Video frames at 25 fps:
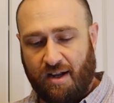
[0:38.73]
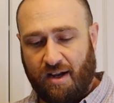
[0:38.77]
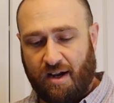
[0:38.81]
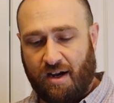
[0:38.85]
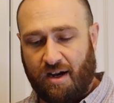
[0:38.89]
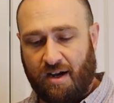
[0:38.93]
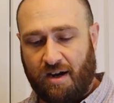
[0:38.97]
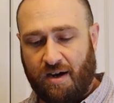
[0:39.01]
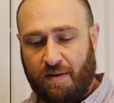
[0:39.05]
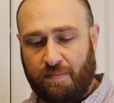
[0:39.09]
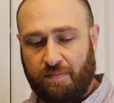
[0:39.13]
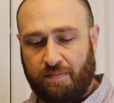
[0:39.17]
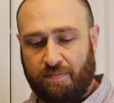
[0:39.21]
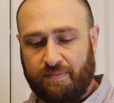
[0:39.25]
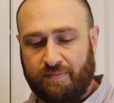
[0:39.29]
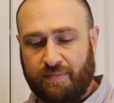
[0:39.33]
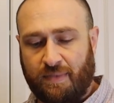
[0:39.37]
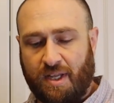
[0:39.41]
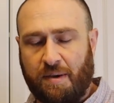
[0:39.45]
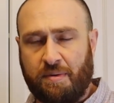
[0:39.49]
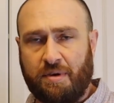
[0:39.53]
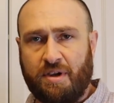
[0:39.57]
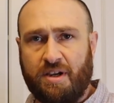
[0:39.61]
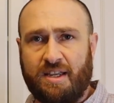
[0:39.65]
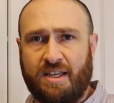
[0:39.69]
I'm
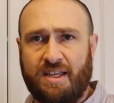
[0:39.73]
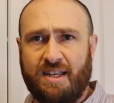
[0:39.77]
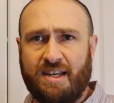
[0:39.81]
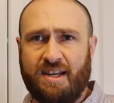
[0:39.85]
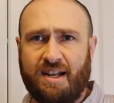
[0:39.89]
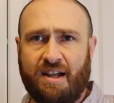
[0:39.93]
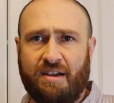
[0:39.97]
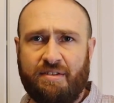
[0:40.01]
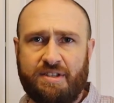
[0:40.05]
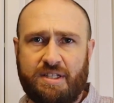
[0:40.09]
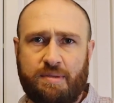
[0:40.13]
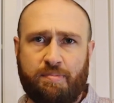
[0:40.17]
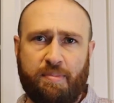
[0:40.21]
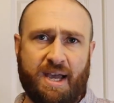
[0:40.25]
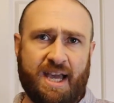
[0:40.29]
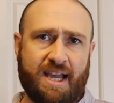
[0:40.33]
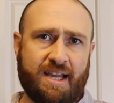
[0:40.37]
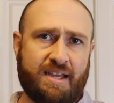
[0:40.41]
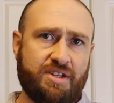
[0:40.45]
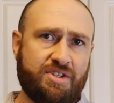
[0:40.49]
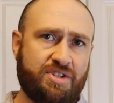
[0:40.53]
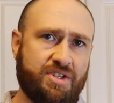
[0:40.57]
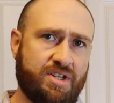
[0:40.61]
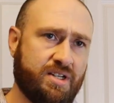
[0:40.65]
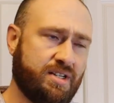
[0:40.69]
going to get it out of this
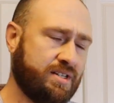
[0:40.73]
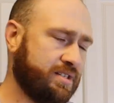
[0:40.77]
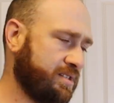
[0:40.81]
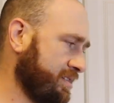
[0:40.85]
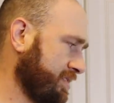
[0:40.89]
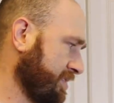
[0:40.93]
package.